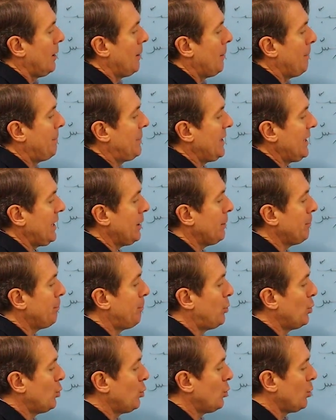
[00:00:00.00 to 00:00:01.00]

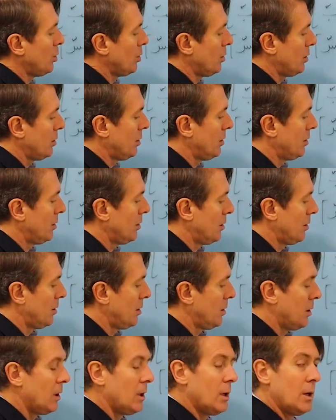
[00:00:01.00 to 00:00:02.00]
bihibbu,
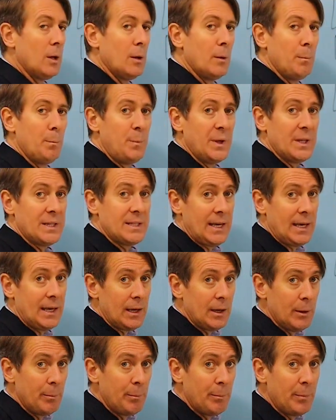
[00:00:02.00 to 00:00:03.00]

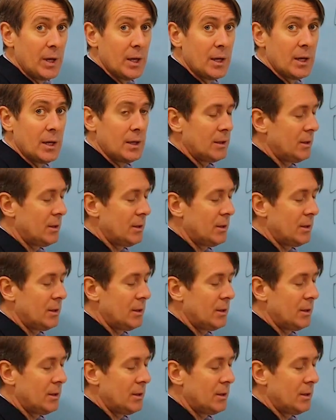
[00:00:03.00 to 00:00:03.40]
bithib.